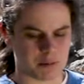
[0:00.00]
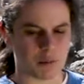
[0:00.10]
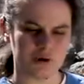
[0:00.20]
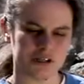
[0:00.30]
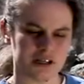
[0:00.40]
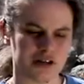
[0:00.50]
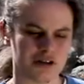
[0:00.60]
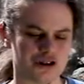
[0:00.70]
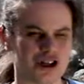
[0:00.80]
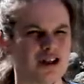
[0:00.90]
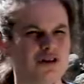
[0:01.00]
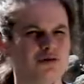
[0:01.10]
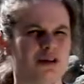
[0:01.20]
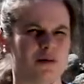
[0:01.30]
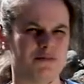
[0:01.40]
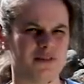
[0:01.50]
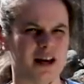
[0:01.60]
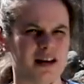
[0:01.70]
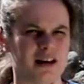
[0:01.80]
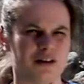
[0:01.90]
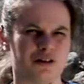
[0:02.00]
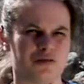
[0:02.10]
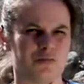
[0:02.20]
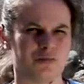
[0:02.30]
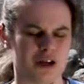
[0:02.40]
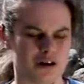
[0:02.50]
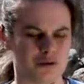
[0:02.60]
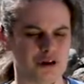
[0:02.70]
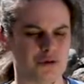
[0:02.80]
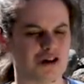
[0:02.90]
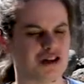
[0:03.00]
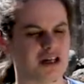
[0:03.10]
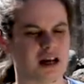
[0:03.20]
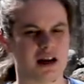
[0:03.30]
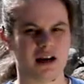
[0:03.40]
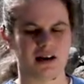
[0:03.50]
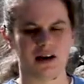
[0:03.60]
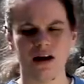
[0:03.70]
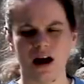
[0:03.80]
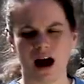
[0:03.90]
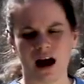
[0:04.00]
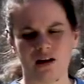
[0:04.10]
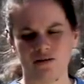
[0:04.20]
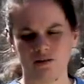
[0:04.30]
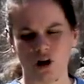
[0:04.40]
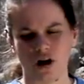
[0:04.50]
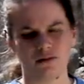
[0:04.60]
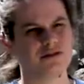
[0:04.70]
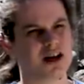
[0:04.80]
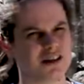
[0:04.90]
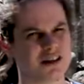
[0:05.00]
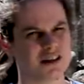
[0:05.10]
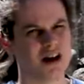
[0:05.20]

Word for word: mostly, so she can do some flight in her, in her mew, but she can't uh, have long flights.